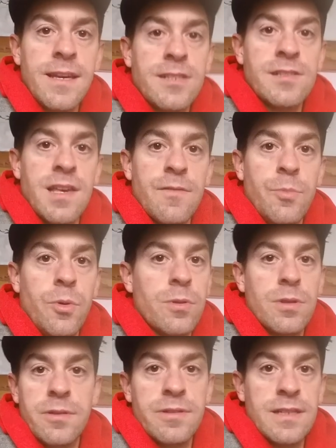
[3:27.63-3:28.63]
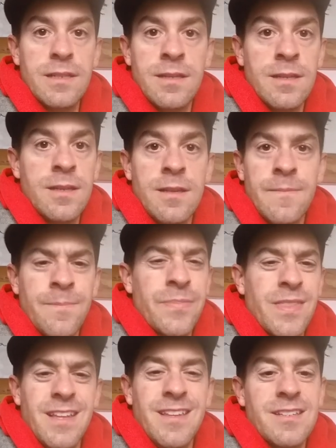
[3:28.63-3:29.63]
I just have bulk loaded,
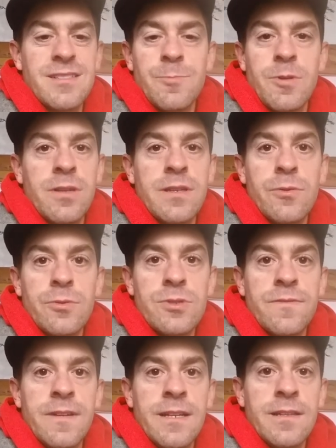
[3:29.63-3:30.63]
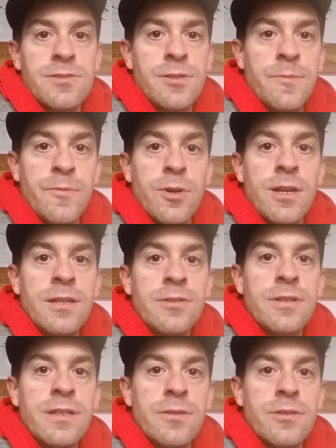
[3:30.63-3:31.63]
I think it's probably Ultrafine Extreme
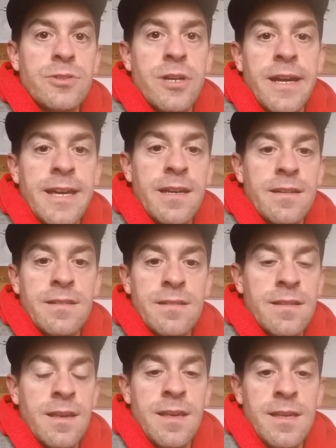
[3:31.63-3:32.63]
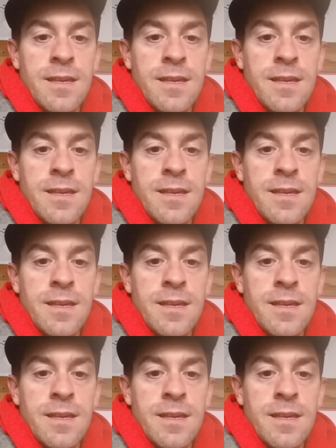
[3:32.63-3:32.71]
400 or Tri-X,